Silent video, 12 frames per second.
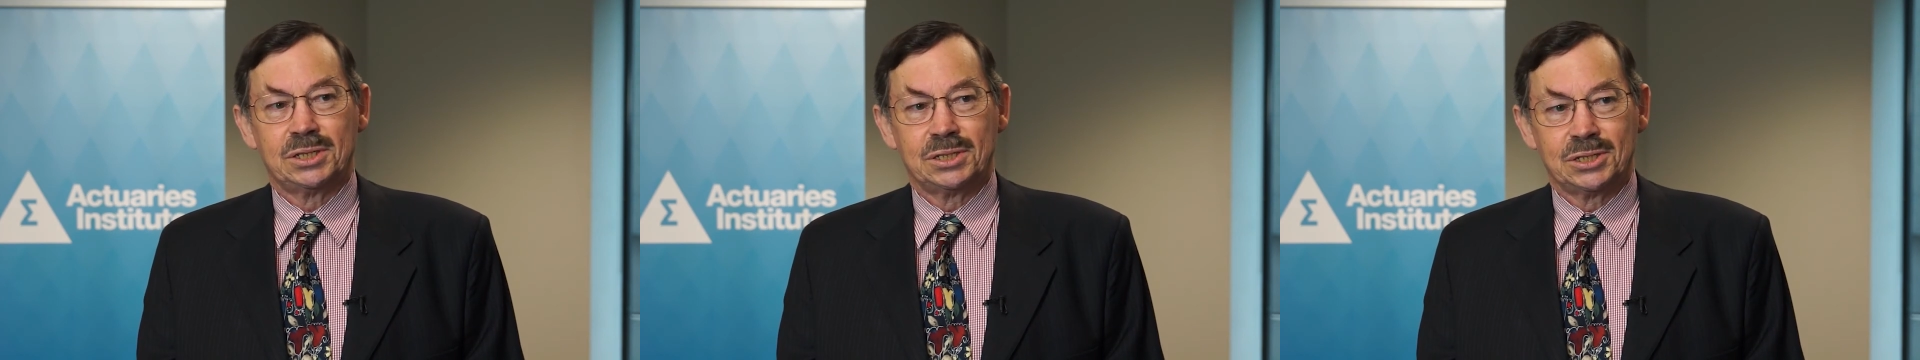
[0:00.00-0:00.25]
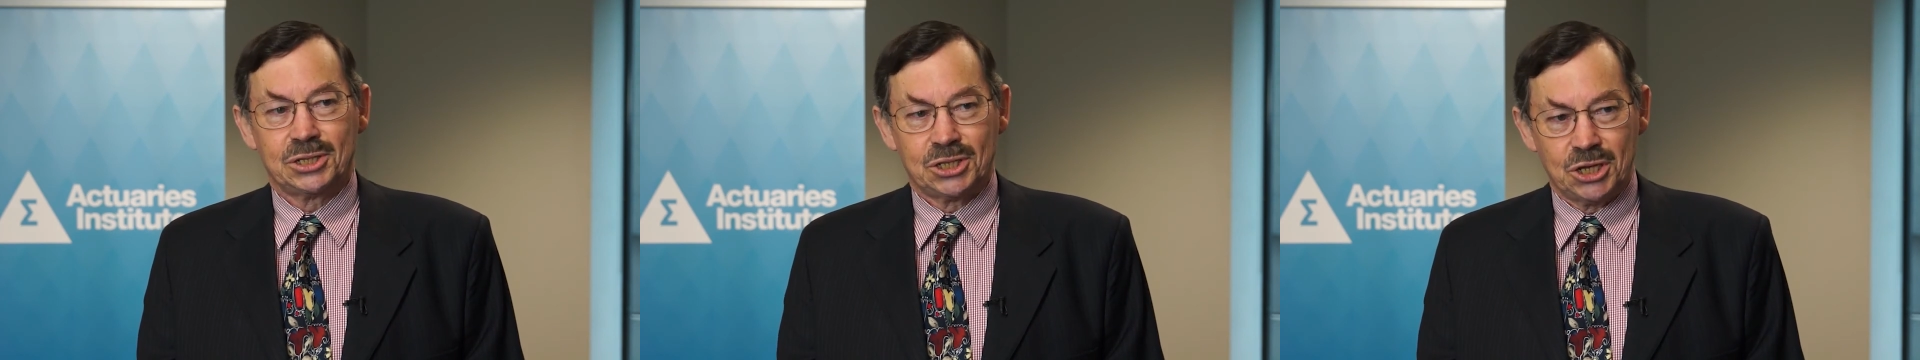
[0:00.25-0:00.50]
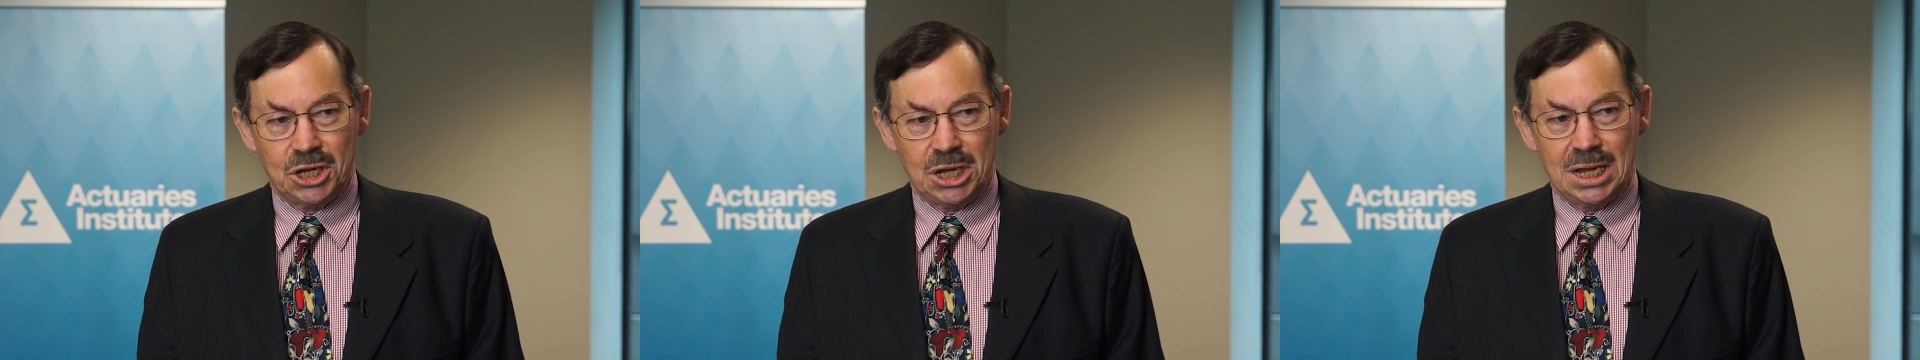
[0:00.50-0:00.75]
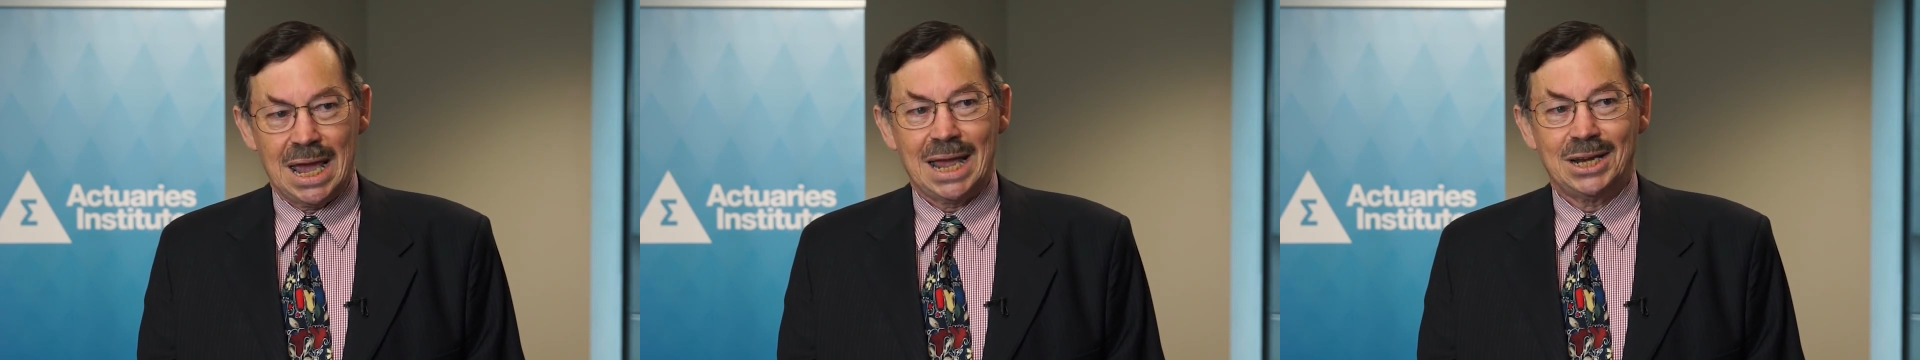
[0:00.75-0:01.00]

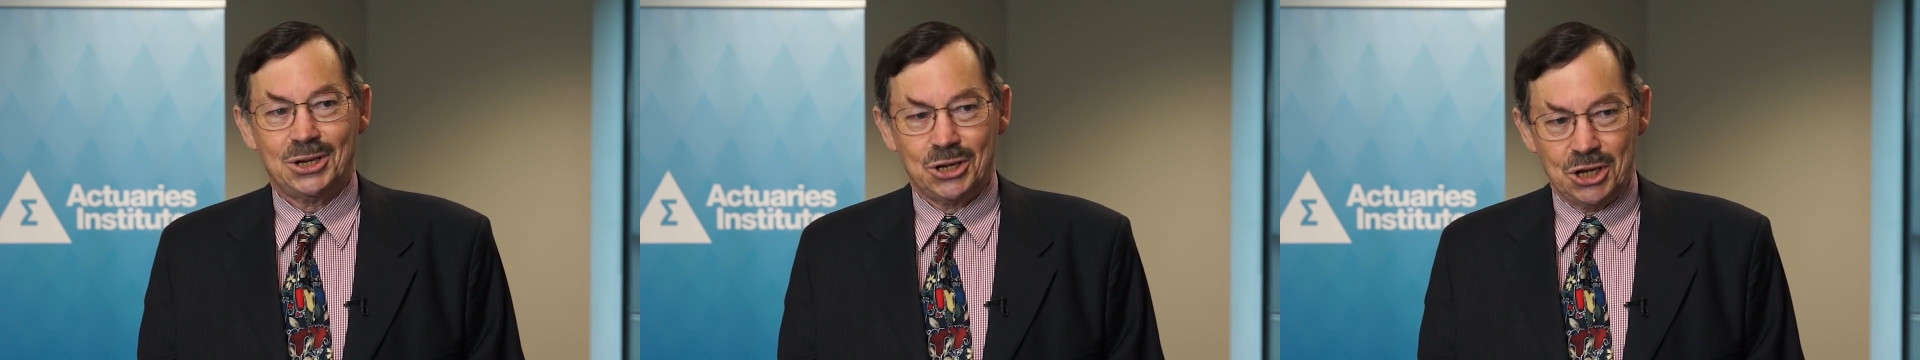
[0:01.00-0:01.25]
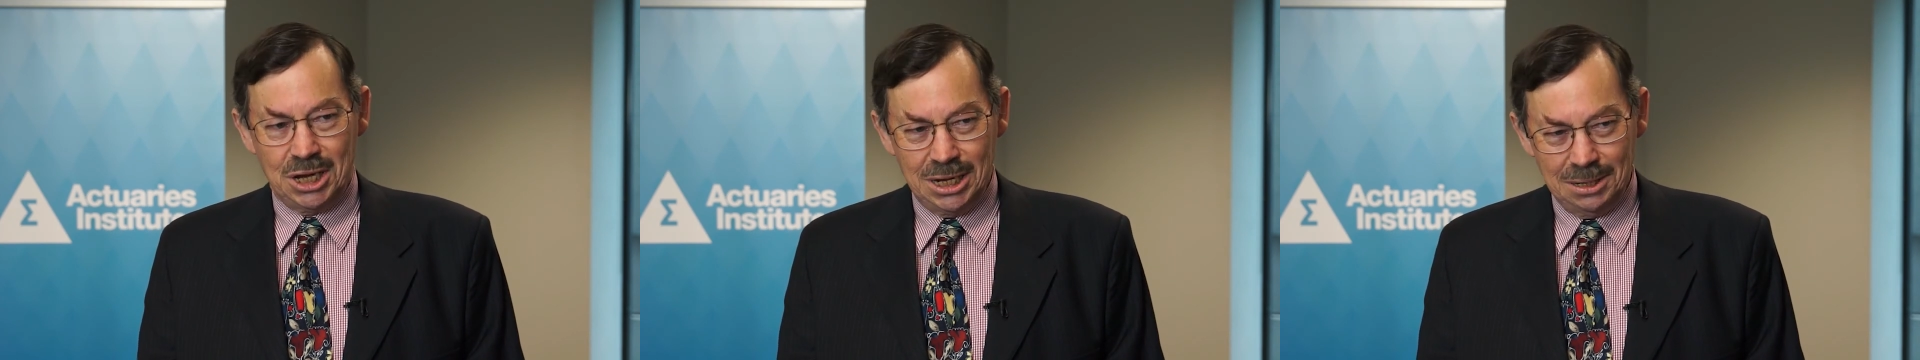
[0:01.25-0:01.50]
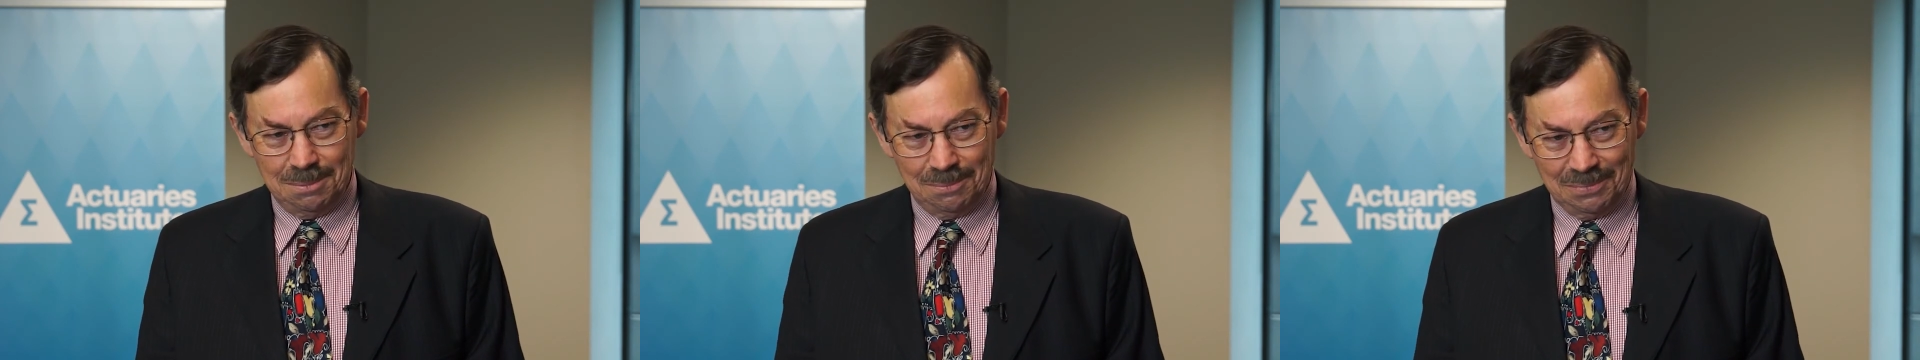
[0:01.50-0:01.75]
C and D,